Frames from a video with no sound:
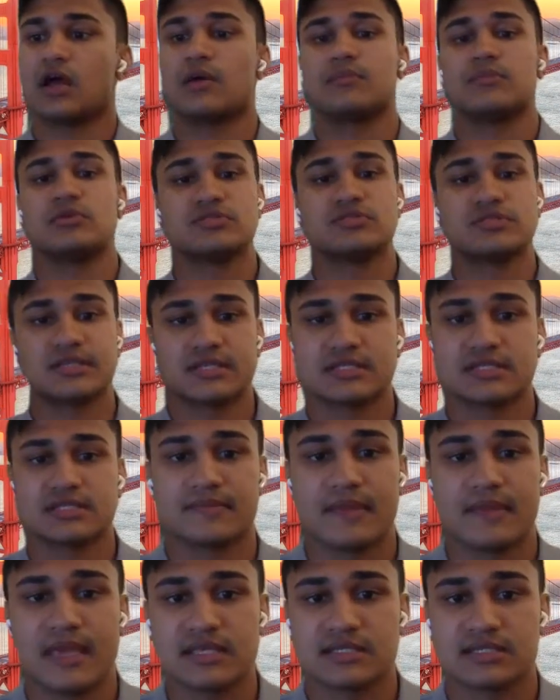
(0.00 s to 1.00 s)
Music is
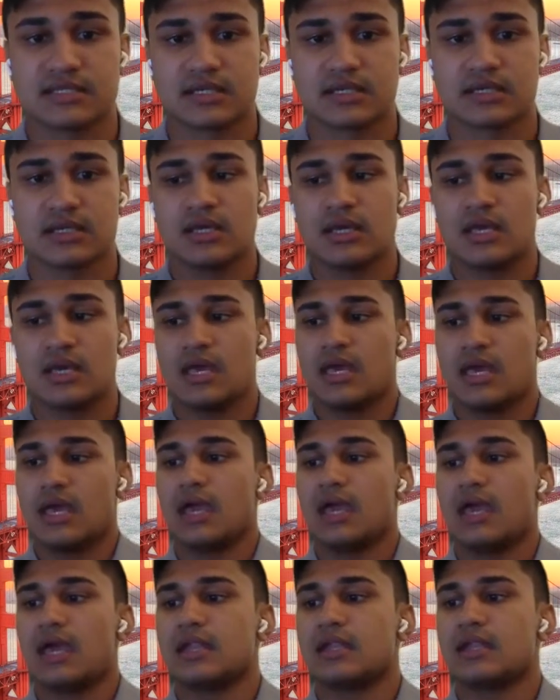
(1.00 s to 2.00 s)
amazing.
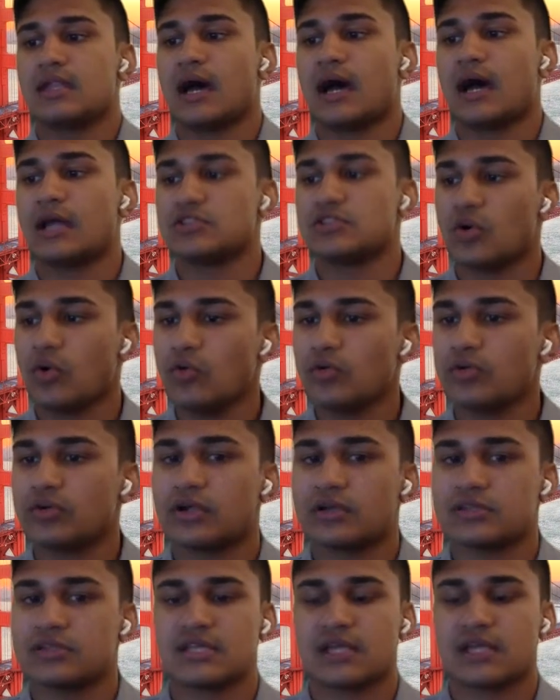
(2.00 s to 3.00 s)
And I told her,
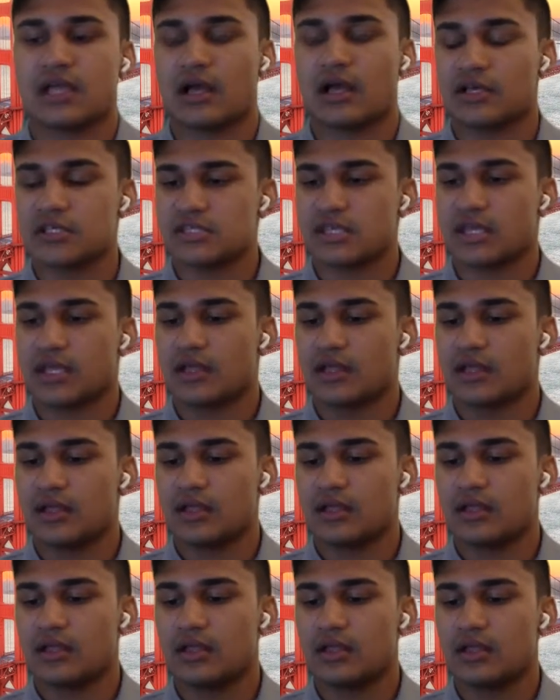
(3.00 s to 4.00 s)
I was like,
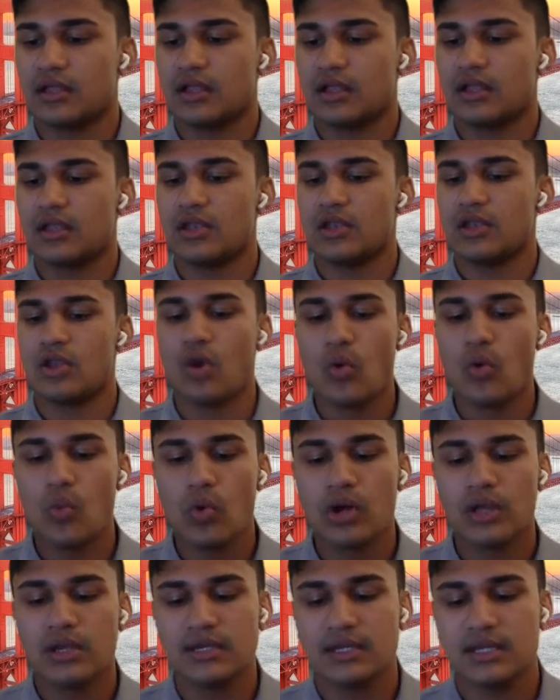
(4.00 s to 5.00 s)
no
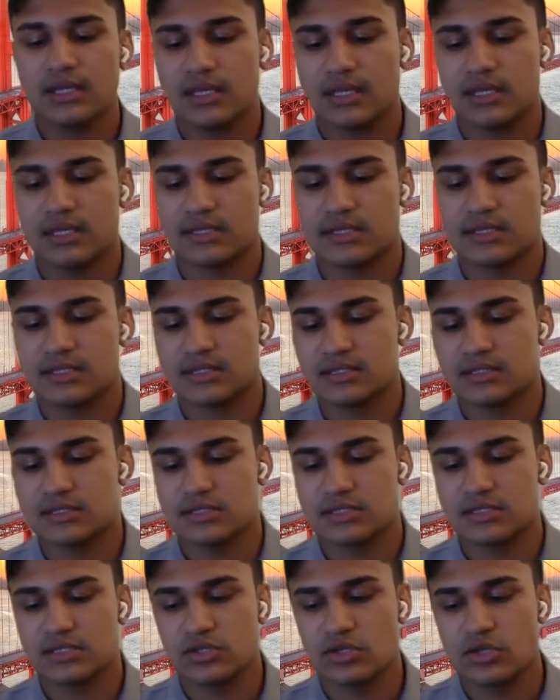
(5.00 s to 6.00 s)
one is,
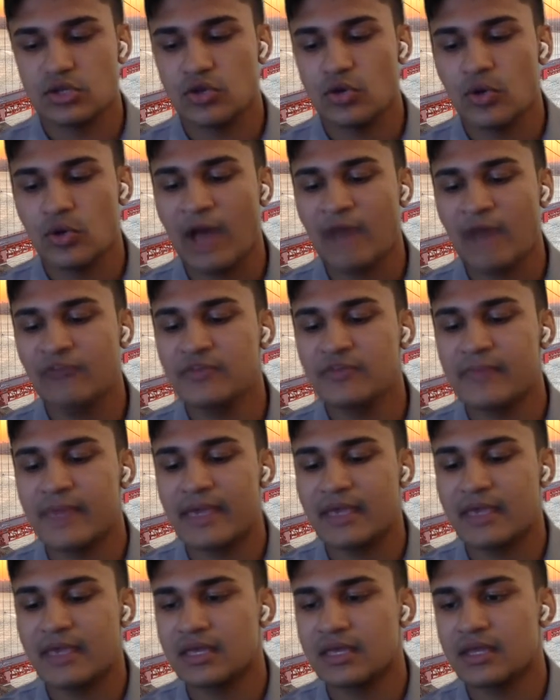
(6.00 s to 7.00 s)
you have to
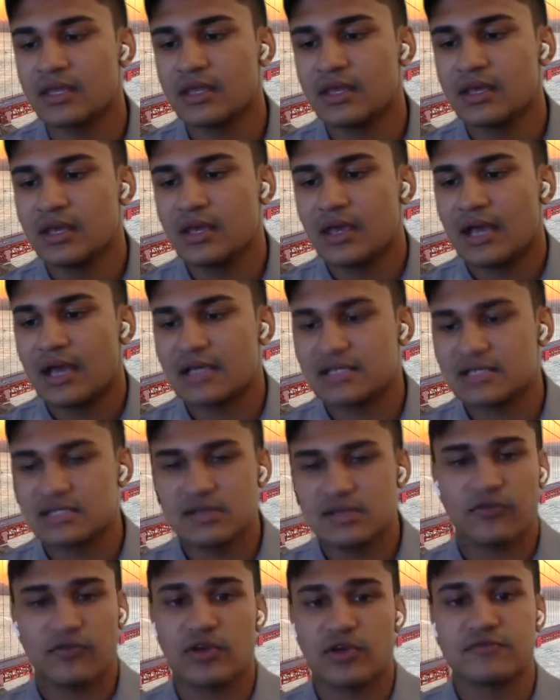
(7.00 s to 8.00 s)
make it, as I
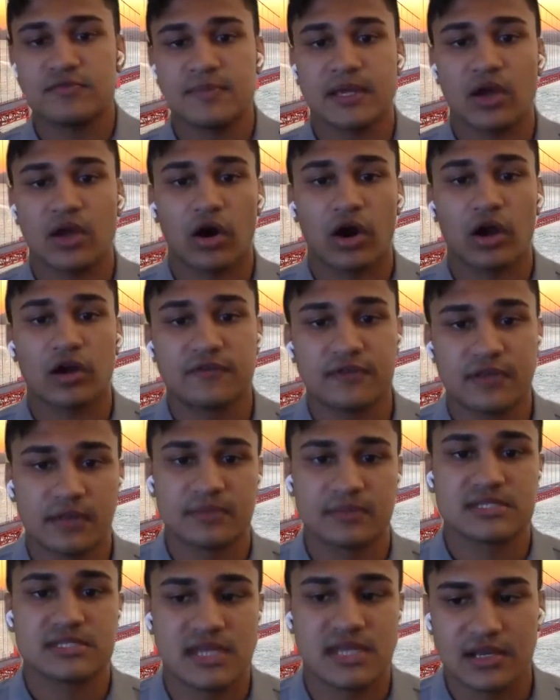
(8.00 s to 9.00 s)
said before, you have to make it hard for
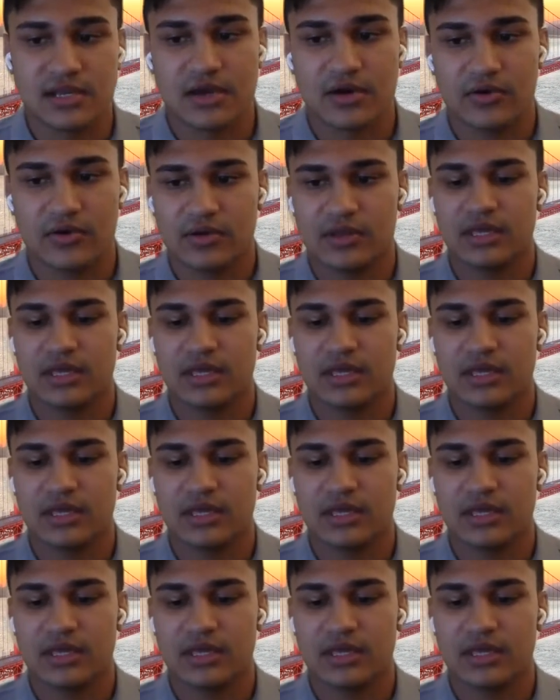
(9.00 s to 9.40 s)
them to say no.